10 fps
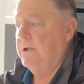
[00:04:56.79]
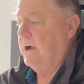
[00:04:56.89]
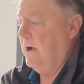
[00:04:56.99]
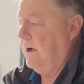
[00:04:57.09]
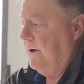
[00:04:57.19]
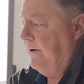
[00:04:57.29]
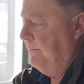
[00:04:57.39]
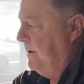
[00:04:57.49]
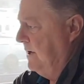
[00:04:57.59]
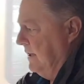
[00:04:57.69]

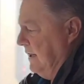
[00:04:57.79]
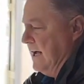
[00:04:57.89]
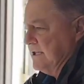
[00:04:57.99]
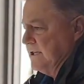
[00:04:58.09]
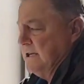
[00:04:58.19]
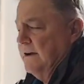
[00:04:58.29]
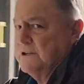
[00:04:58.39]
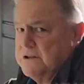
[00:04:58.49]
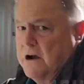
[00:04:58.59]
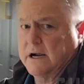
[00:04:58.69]
Um, lots of stuff
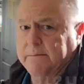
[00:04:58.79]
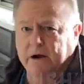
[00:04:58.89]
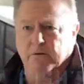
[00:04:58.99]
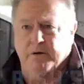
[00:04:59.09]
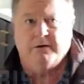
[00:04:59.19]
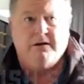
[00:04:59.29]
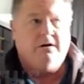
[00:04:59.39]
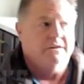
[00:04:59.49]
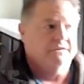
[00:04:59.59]
to talk about when we look at